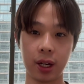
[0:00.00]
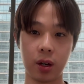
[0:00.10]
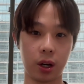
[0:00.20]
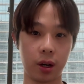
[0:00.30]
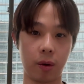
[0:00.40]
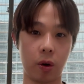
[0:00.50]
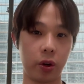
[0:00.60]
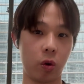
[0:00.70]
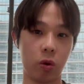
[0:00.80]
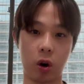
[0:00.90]
or your
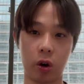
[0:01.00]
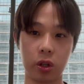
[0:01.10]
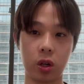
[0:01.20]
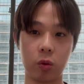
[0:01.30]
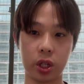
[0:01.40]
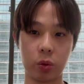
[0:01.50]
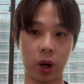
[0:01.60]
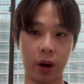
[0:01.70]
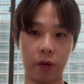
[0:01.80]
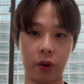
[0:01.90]
own oracle, with
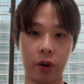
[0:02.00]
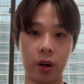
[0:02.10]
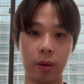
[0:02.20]
whatever